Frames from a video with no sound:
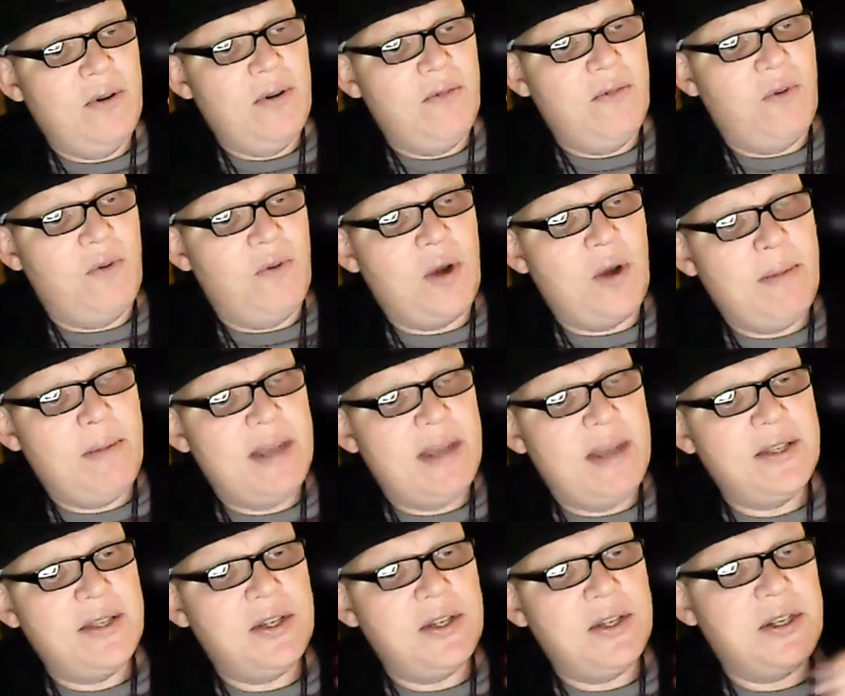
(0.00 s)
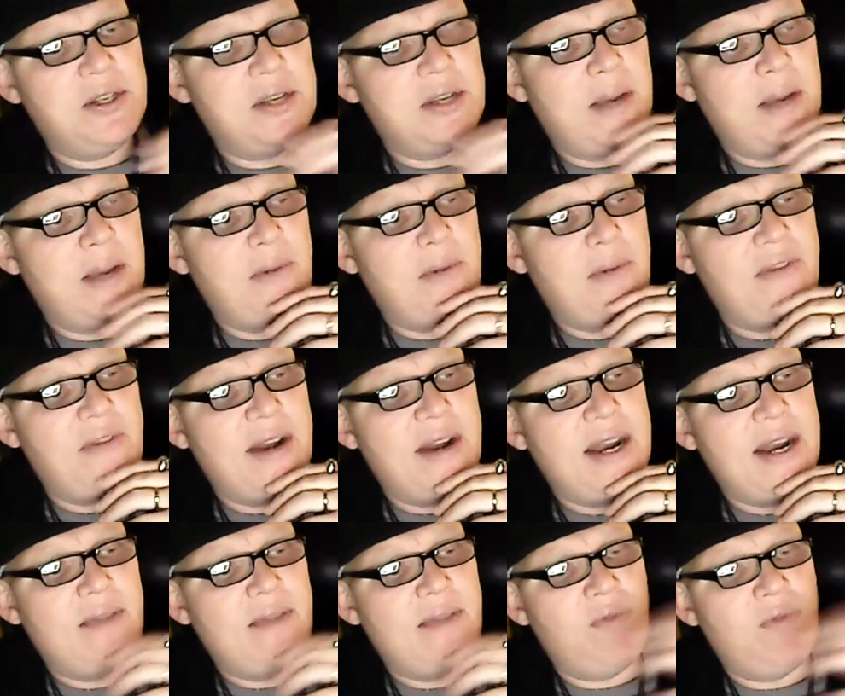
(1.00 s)
40 messages, and come to find
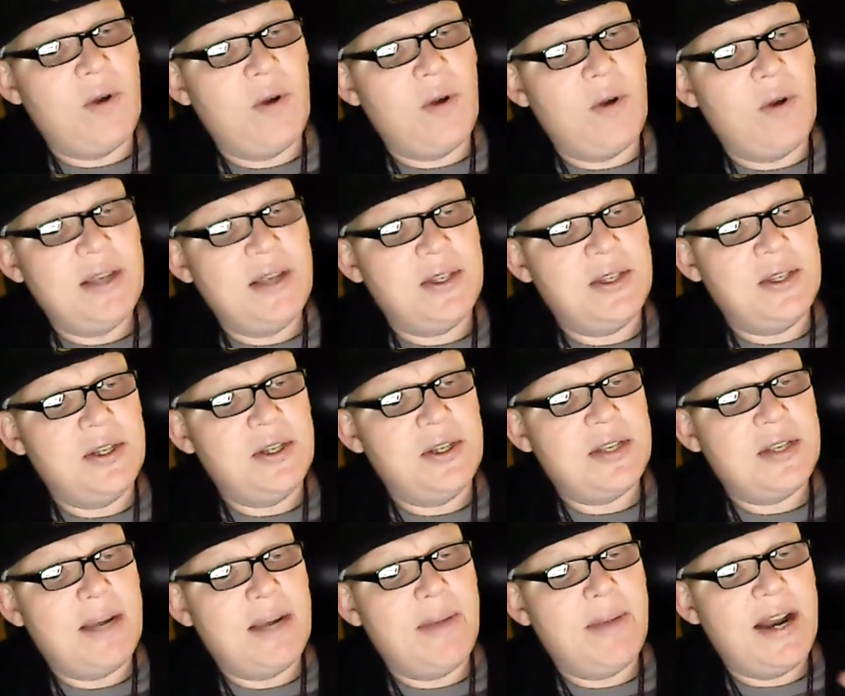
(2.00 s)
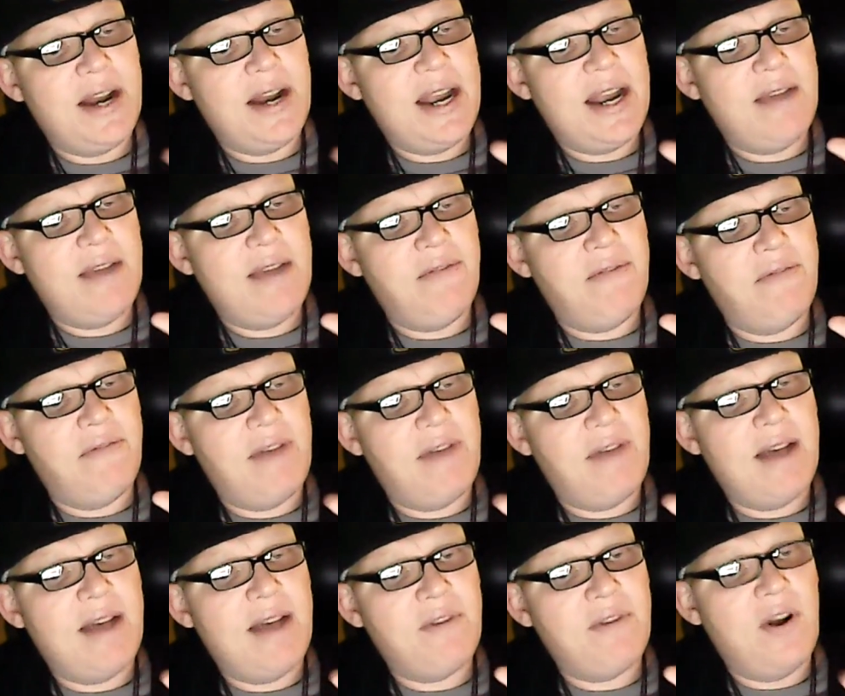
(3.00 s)
out 40 messages, I might have
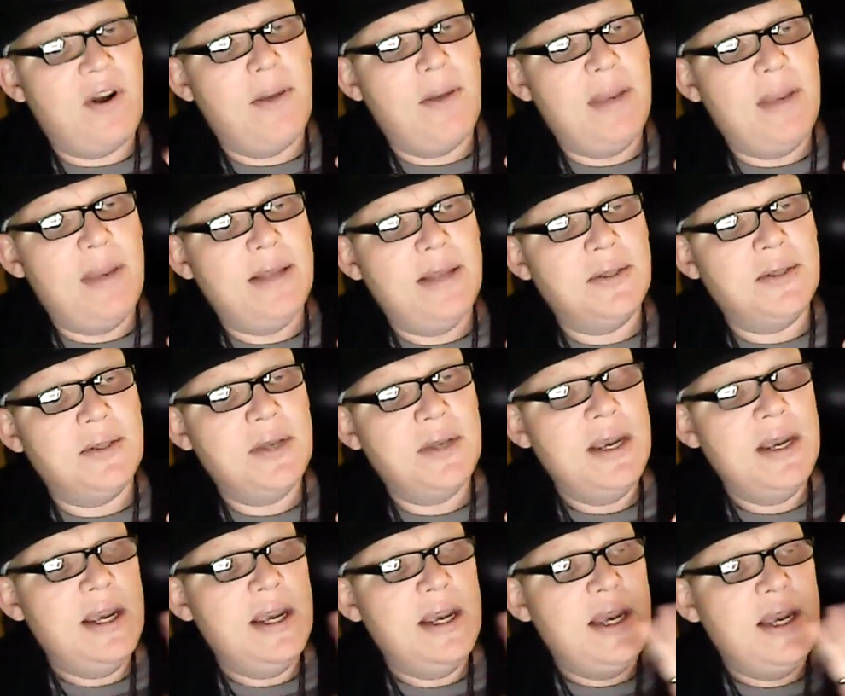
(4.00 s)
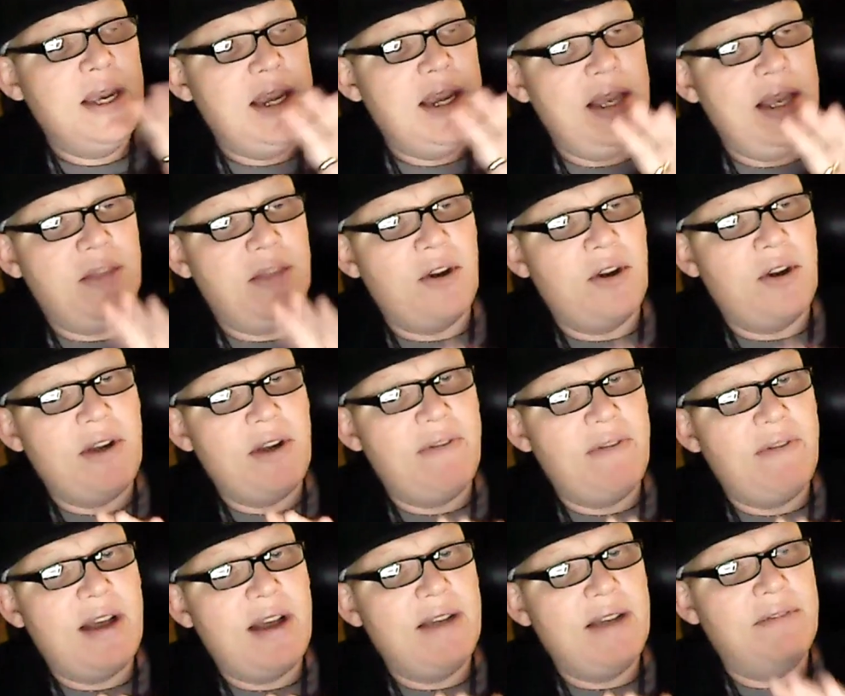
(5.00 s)
5 comments and
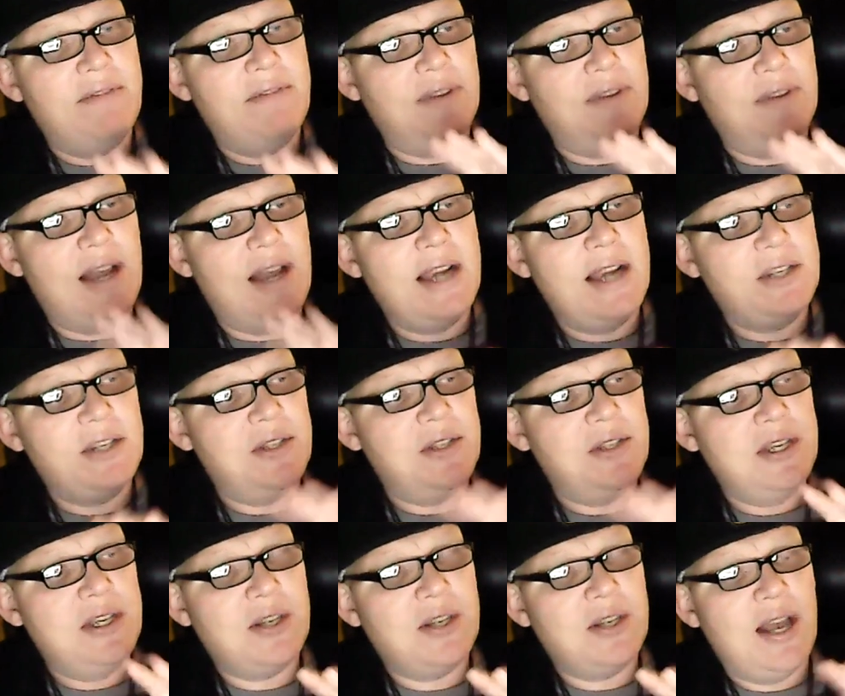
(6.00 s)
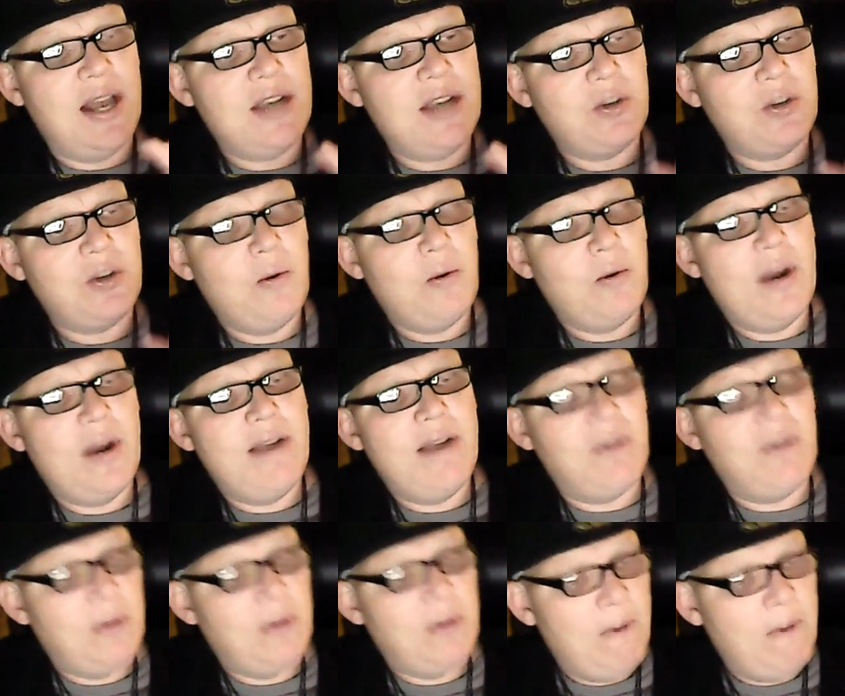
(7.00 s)
35 likes, dislikes, or
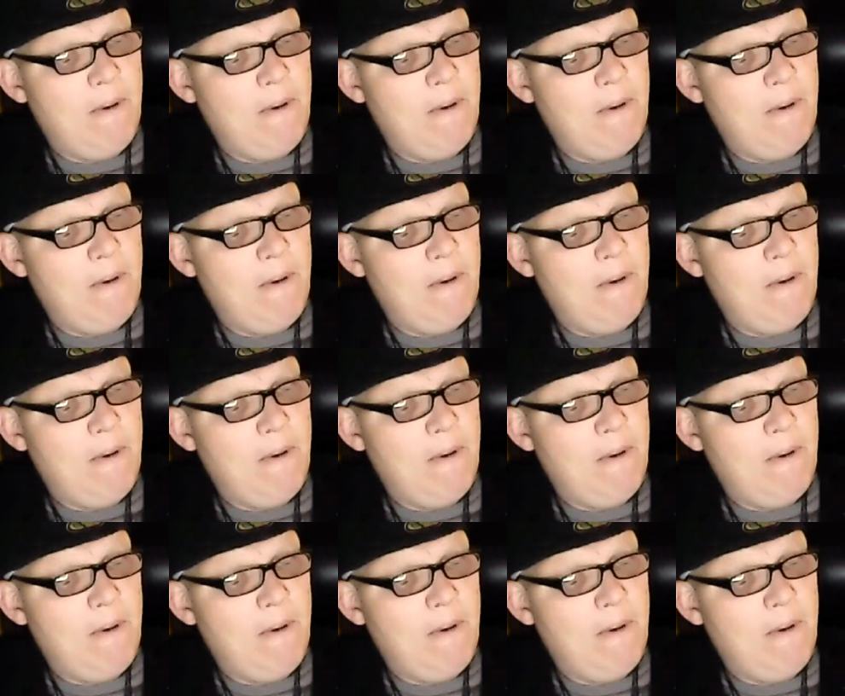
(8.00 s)
whatever.